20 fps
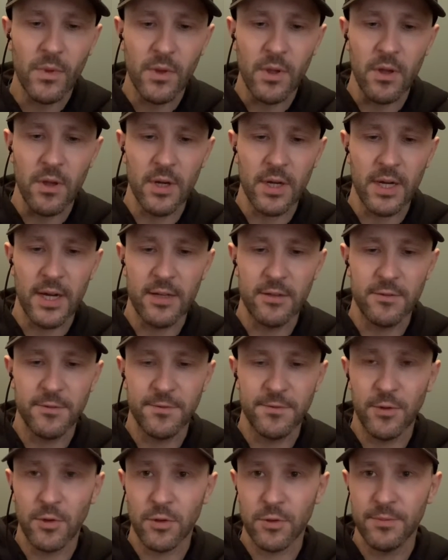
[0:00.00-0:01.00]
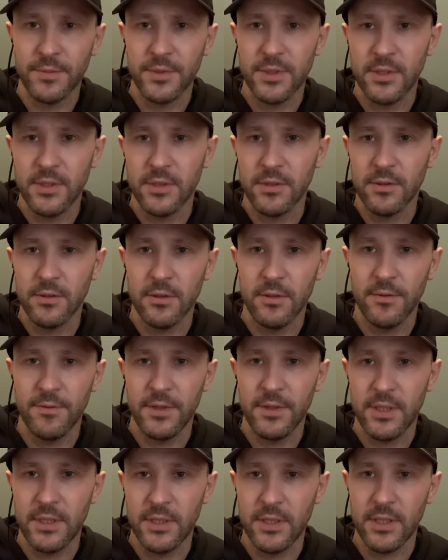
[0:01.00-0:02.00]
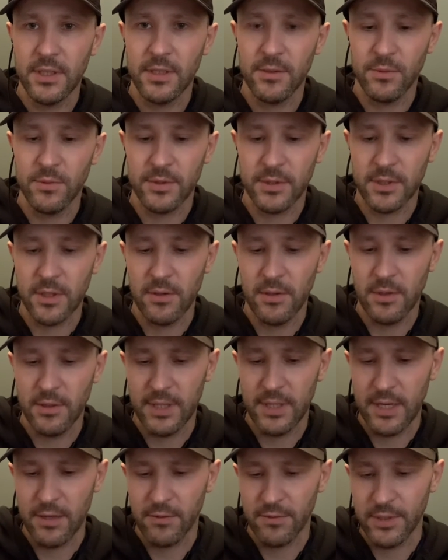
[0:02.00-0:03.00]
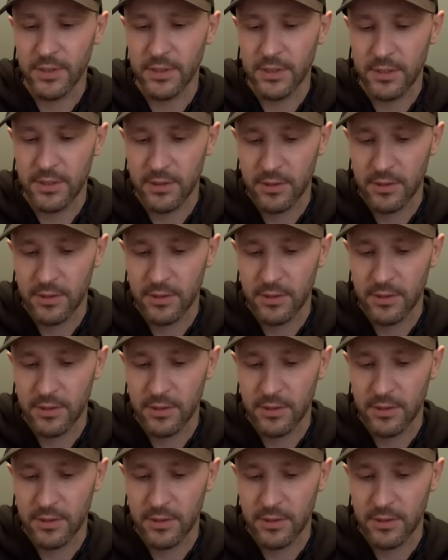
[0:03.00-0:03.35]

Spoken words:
It kind of formed all of the what's going on now, really.